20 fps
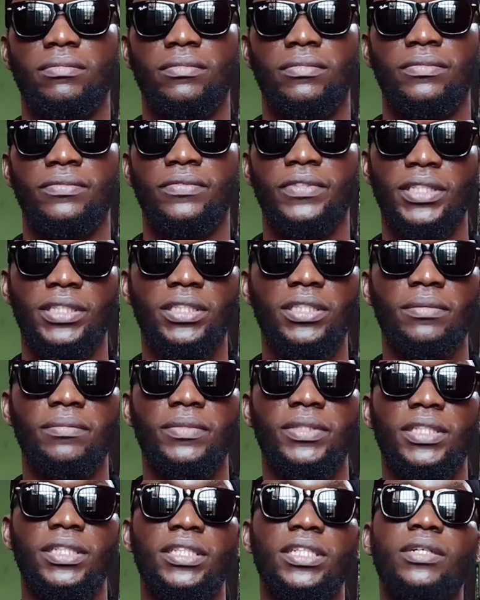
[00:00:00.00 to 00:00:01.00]

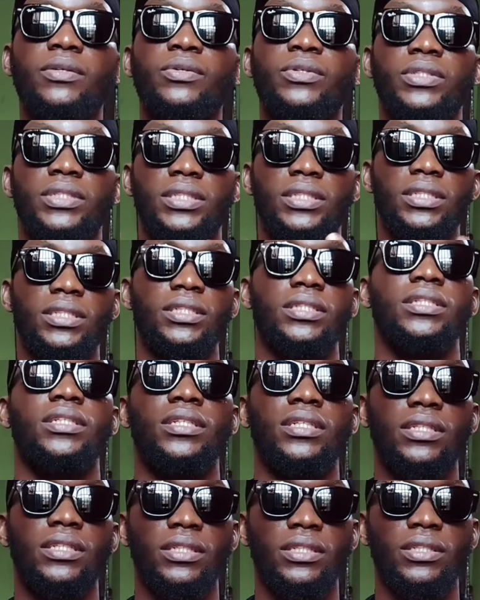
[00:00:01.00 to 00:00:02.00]
victims, and I was the
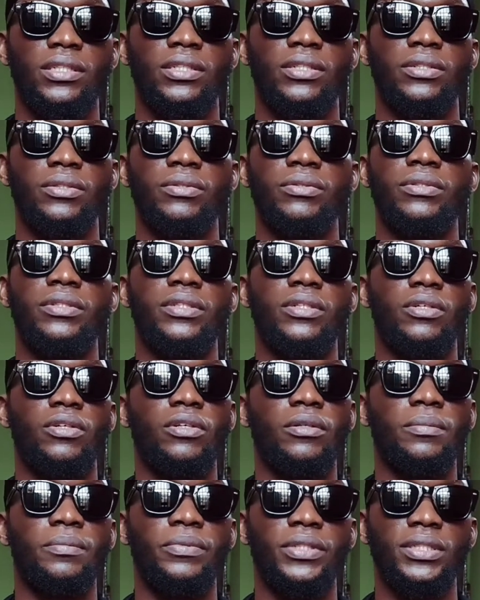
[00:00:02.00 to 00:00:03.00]

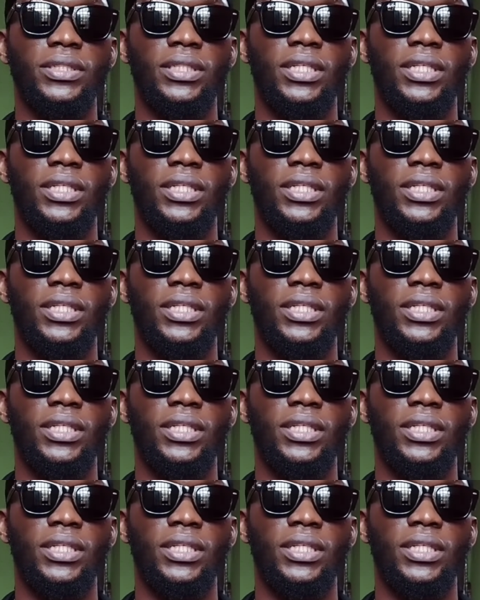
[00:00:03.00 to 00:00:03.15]
culprit.